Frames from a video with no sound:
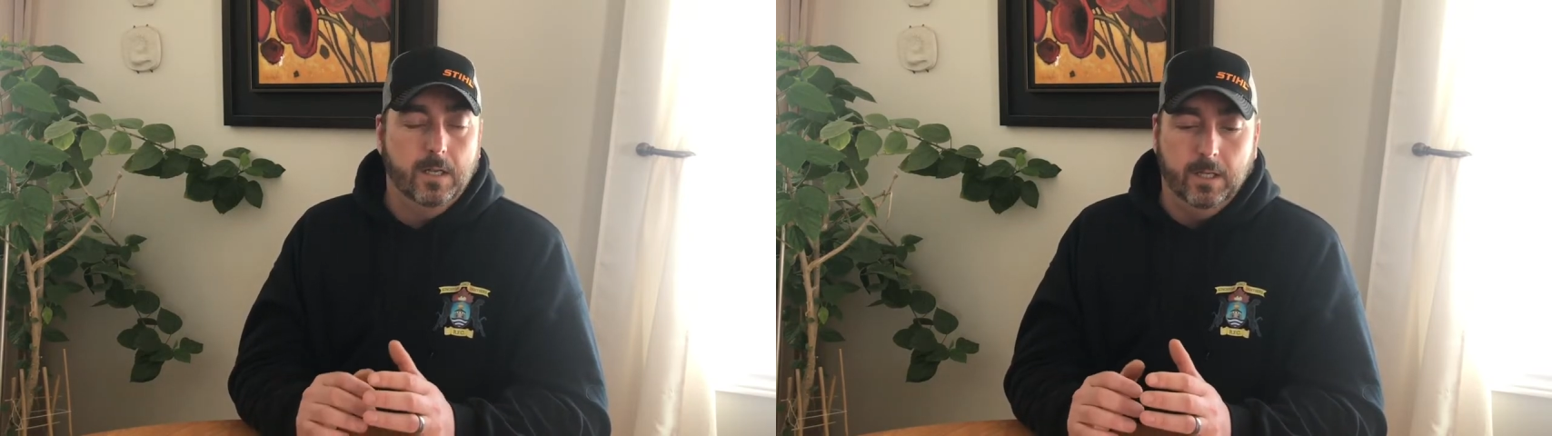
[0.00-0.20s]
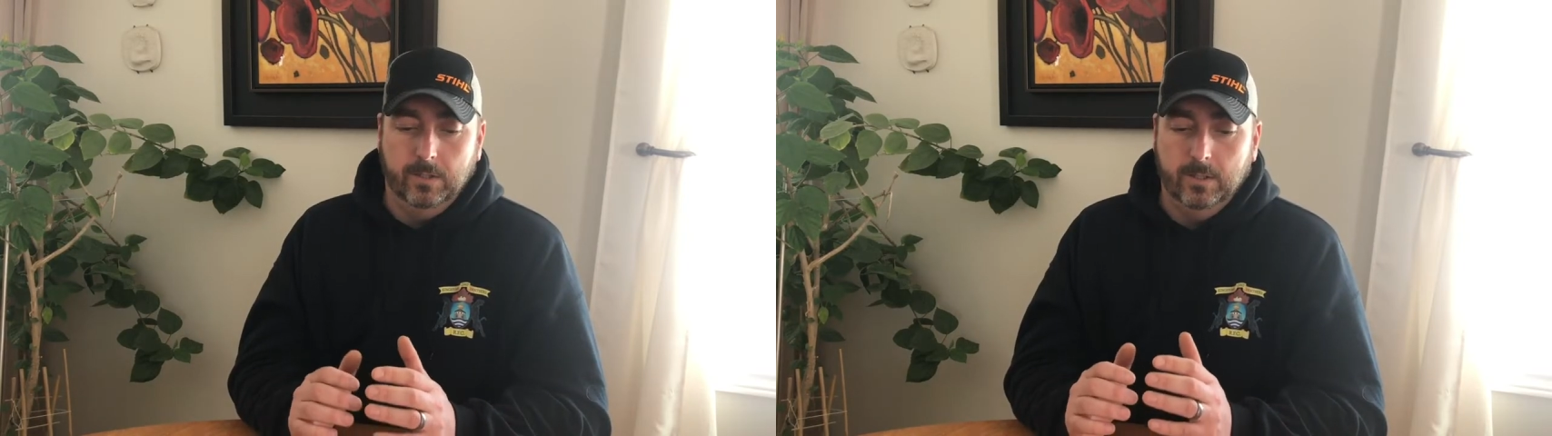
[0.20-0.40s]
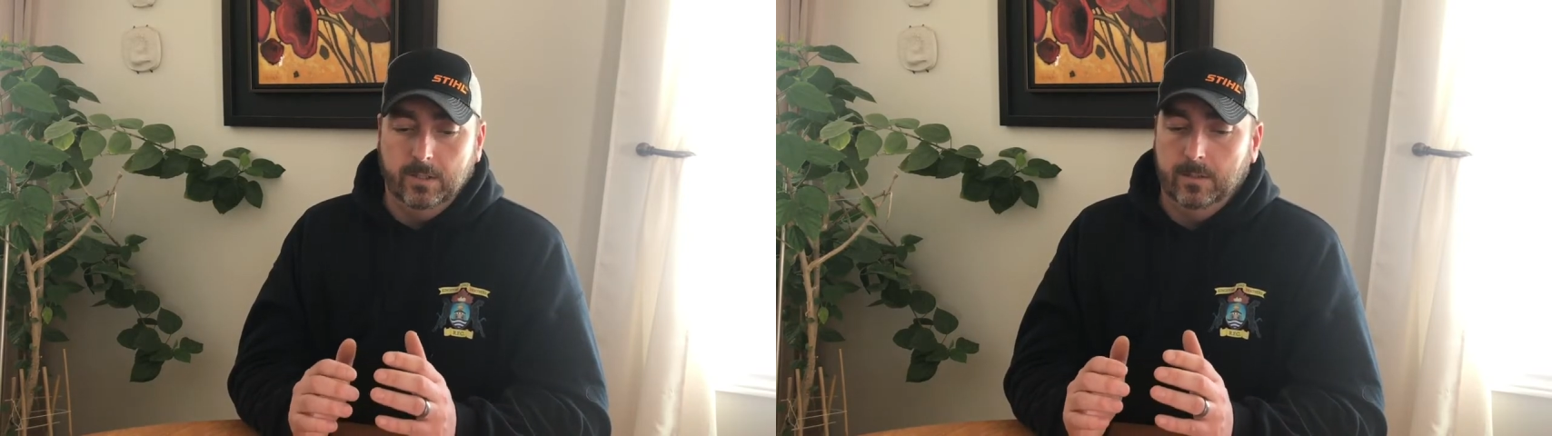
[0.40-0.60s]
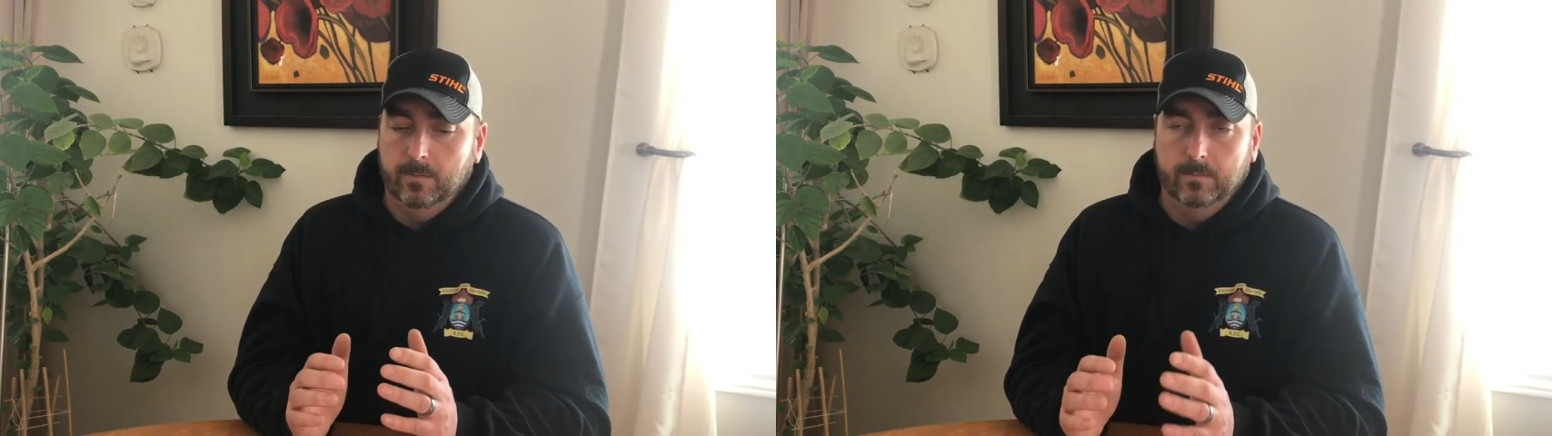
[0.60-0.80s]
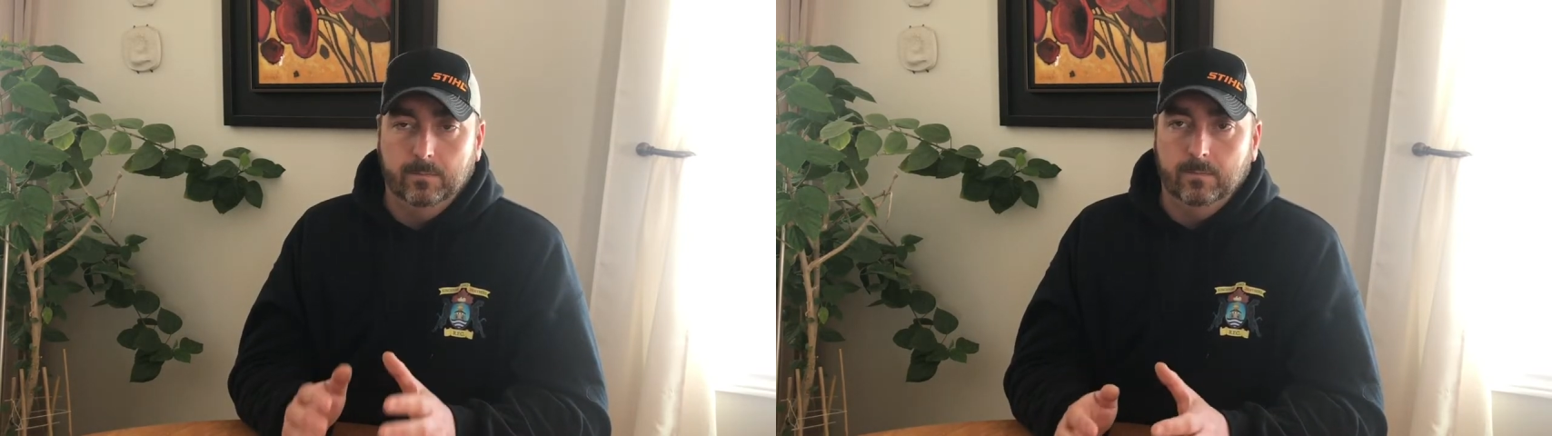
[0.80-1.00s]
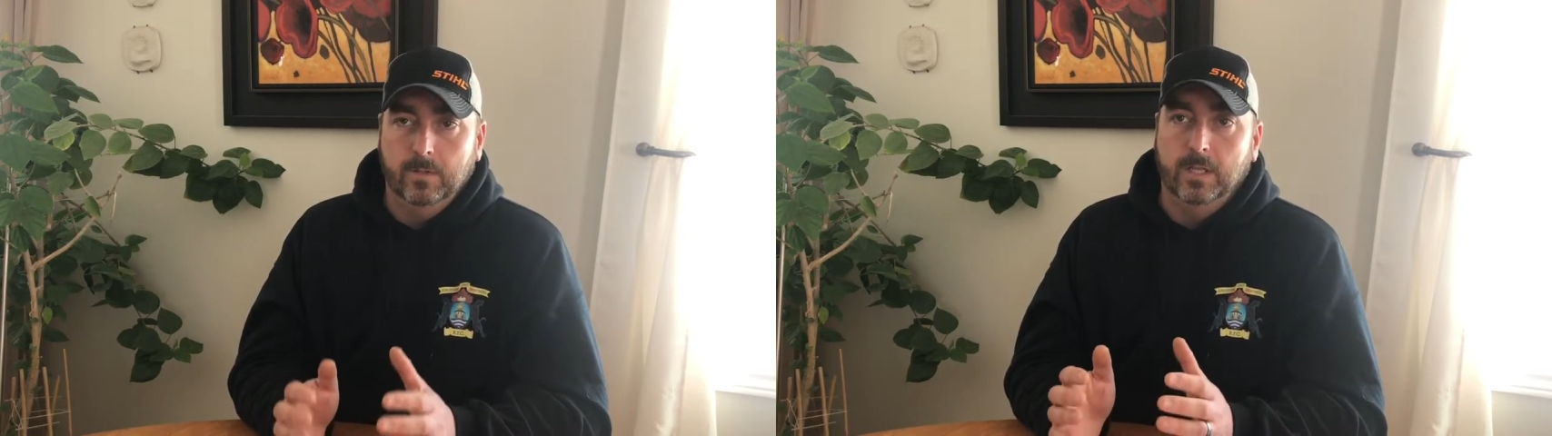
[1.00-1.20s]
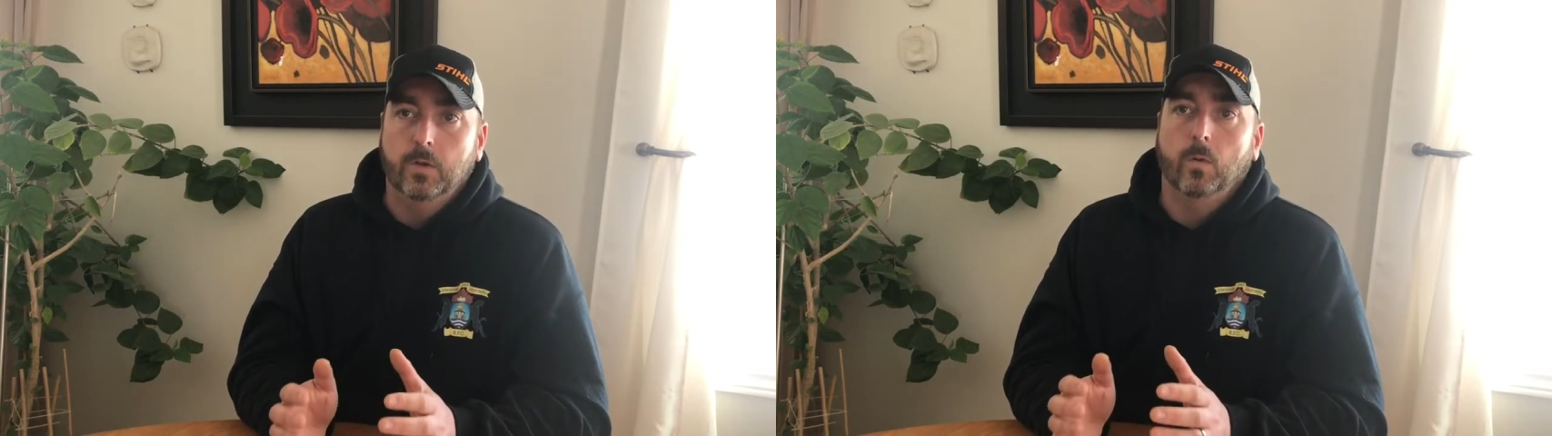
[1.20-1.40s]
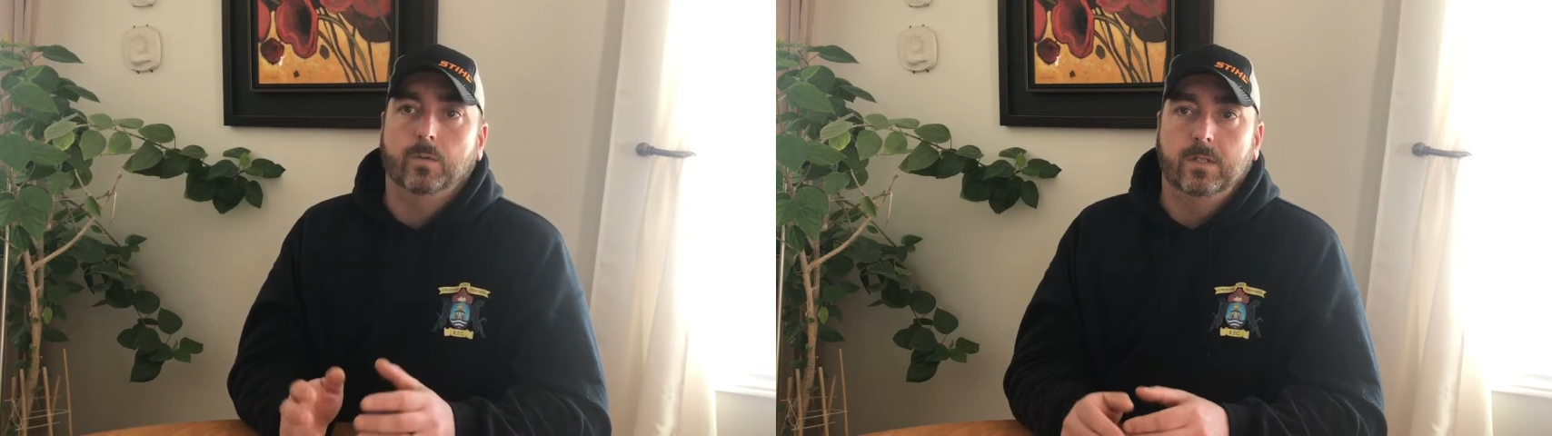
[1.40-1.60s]
They
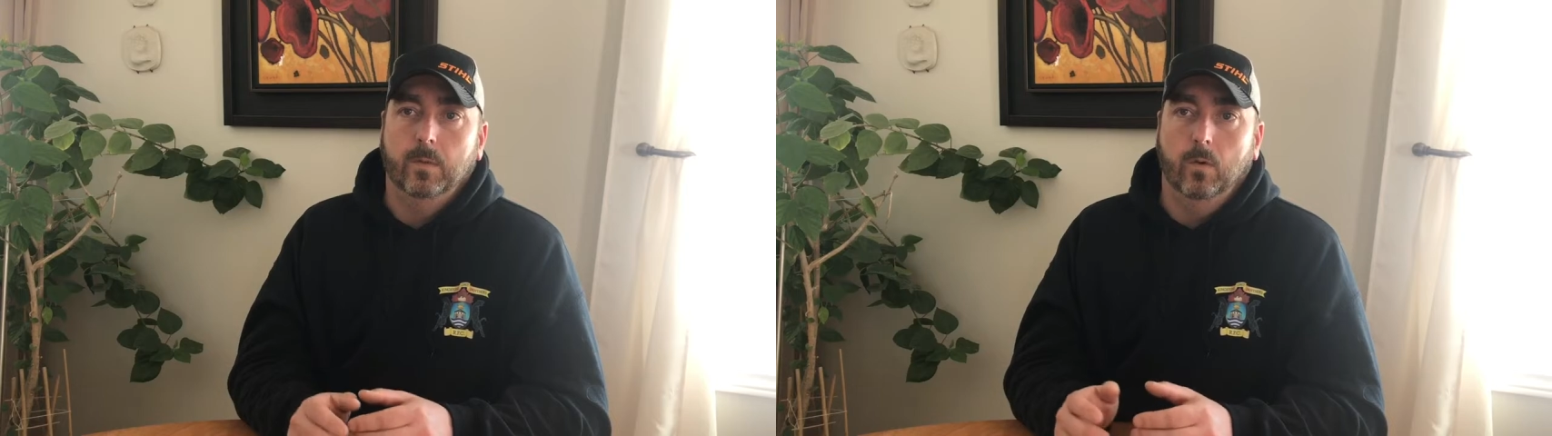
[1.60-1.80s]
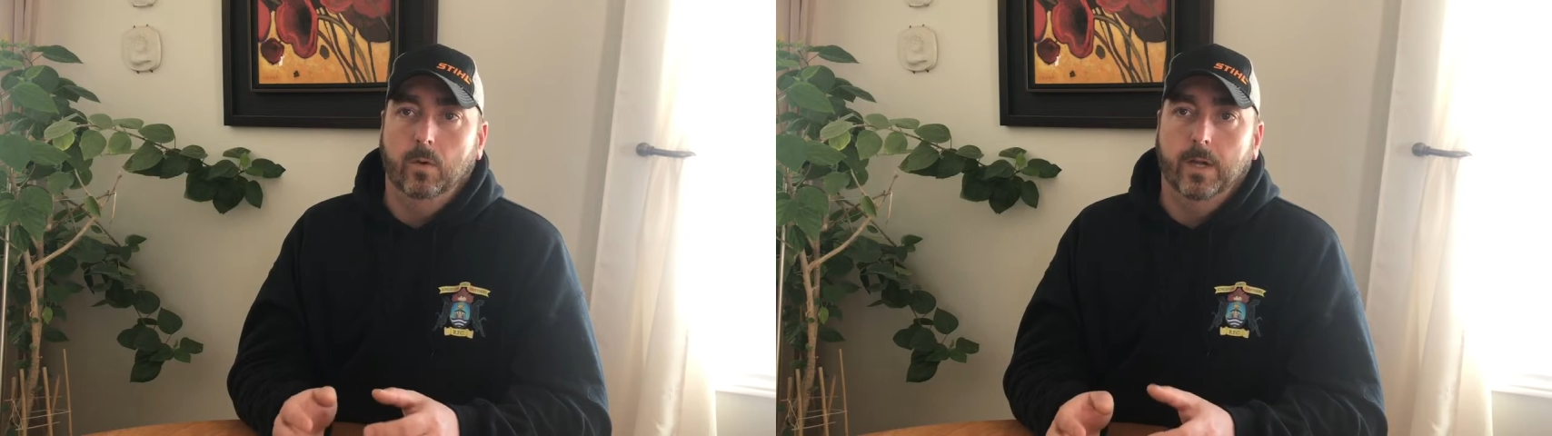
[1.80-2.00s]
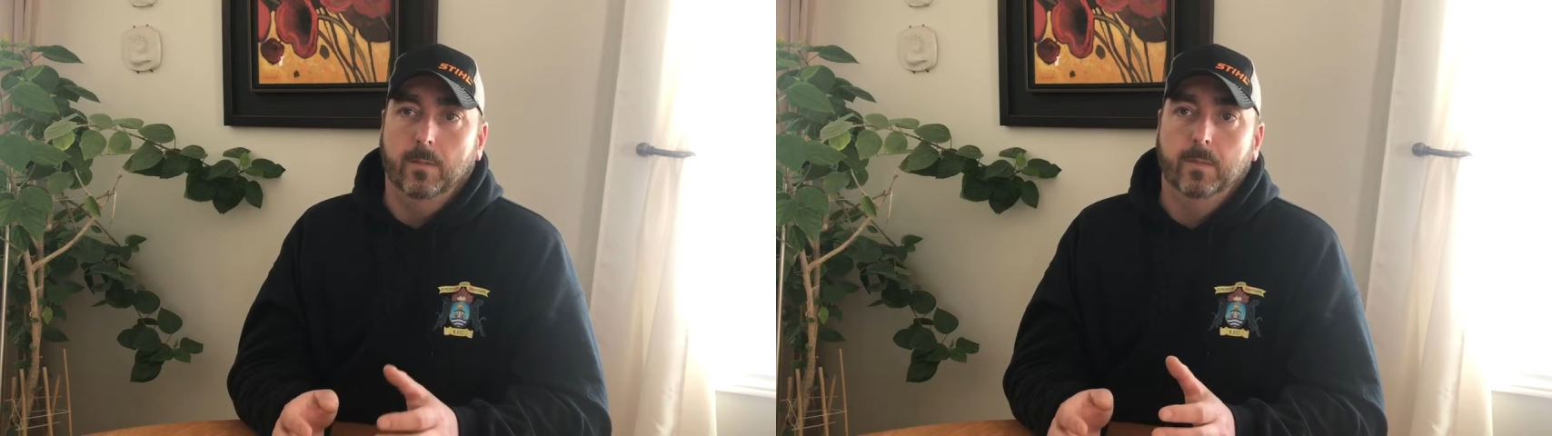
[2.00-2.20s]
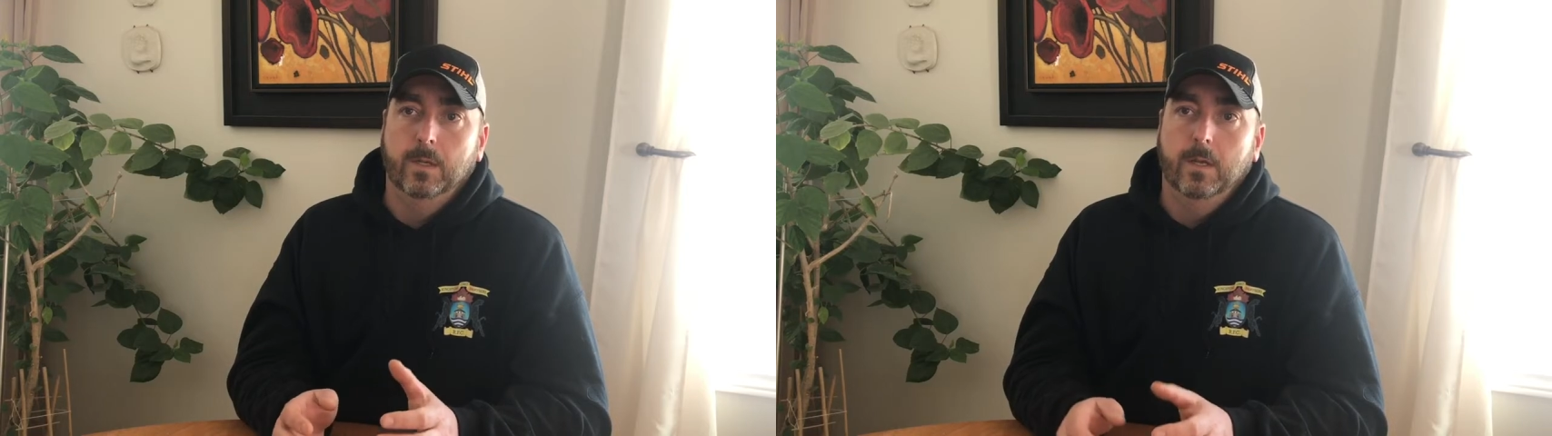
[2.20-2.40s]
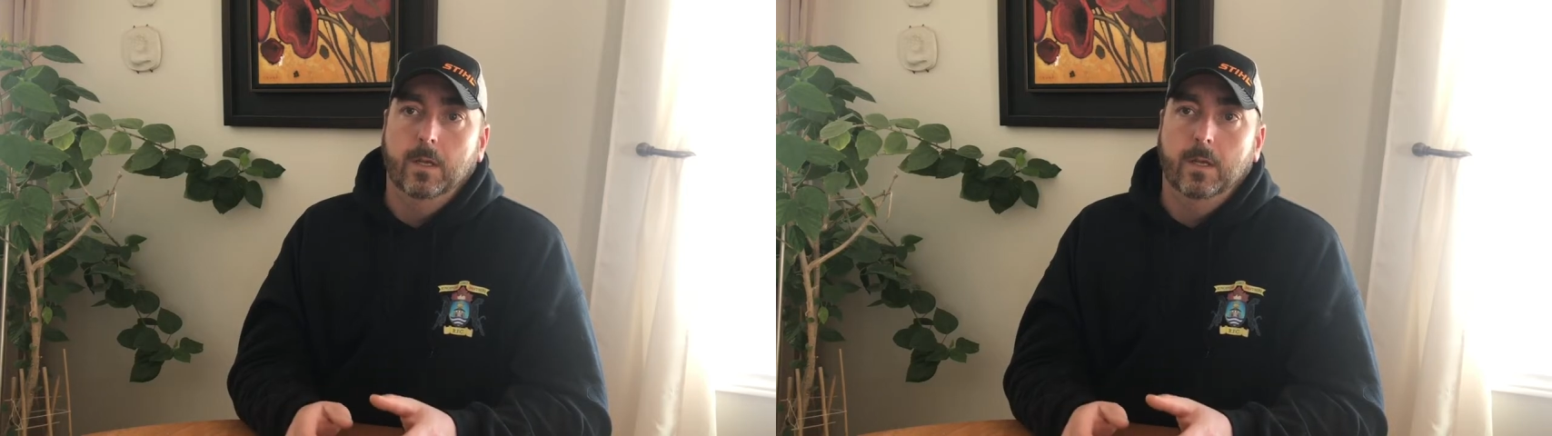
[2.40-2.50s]
don't seem to hold up.